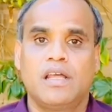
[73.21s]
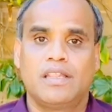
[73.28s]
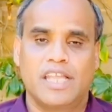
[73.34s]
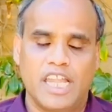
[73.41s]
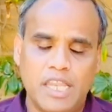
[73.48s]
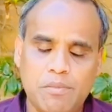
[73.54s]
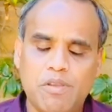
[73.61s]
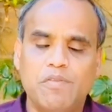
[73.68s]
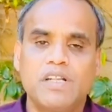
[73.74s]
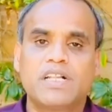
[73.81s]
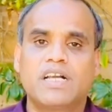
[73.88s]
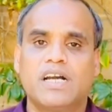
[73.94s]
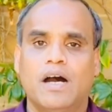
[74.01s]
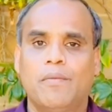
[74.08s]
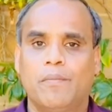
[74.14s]
The enemy will
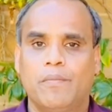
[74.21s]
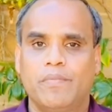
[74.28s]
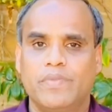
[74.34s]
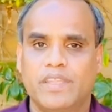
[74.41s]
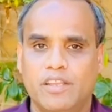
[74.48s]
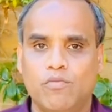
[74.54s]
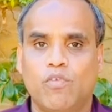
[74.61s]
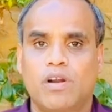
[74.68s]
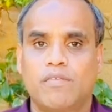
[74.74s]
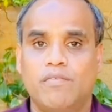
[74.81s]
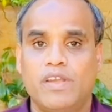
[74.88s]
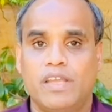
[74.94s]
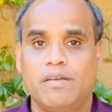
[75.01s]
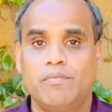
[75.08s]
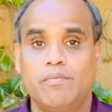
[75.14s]
come in one
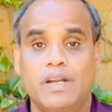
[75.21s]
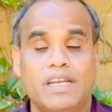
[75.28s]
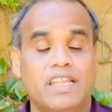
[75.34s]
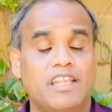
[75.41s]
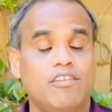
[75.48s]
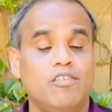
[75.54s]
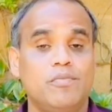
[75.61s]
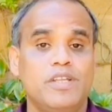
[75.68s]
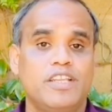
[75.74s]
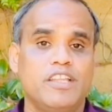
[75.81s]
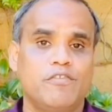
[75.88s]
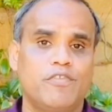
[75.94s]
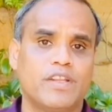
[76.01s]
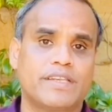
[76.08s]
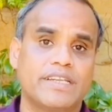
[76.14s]
way, but he will be
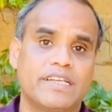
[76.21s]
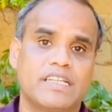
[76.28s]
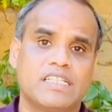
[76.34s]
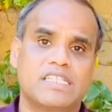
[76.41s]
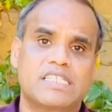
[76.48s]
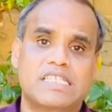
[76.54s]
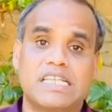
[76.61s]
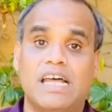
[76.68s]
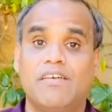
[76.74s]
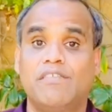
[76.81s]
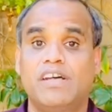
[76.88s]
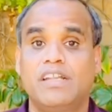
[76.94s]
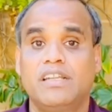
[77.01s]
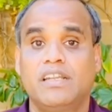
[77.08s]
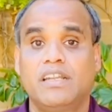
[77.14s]
defeated in
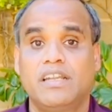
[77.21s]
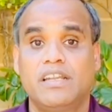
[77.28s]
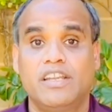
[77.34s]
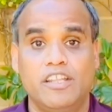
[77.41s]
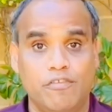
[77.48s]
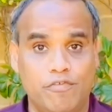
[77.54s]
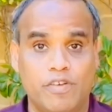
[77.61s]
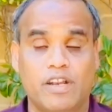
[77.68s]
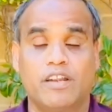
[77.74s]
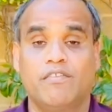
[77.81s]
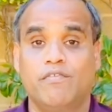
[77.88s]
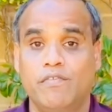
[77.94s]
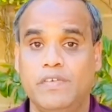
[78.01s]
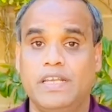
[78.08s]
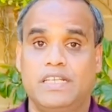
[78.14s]
seven different
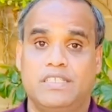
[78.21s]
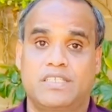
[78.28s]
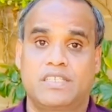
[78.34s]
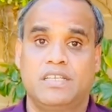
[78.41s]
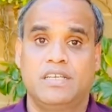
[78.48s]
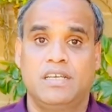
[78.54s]
ways.